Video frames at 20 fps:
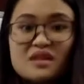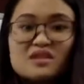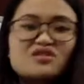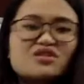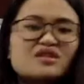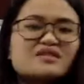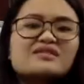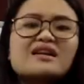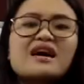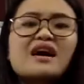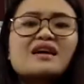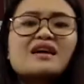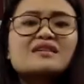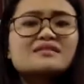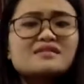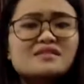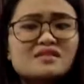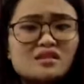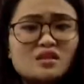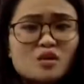Just
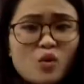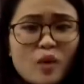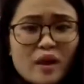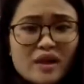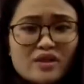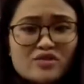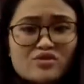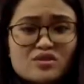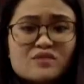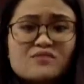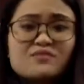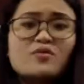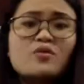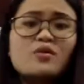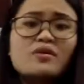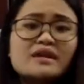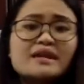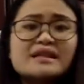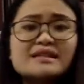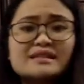answer the question.
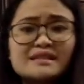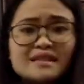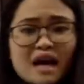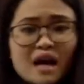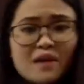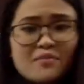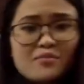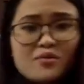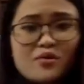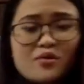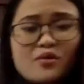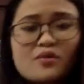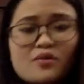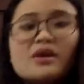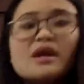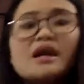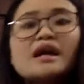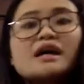For example,